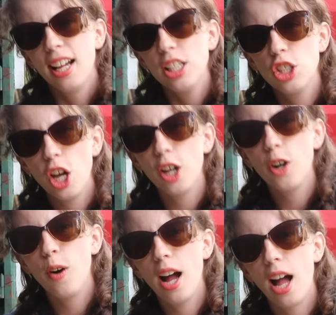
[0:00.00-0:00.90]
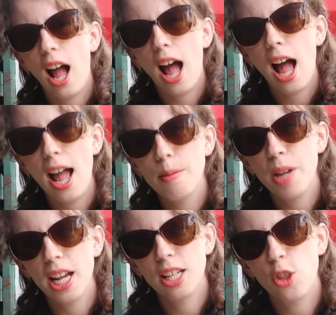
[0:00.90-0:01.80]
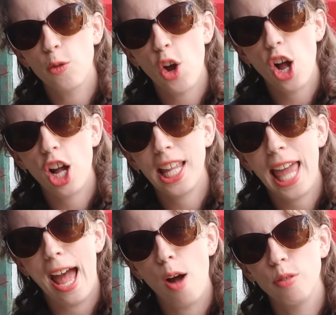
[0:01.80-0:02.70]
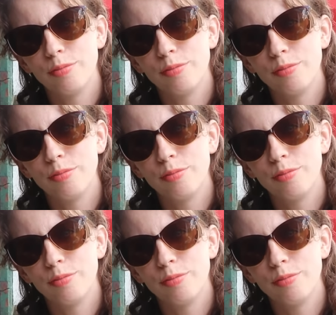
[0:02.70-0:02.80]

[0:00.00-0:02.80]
So I picked the wrong cow.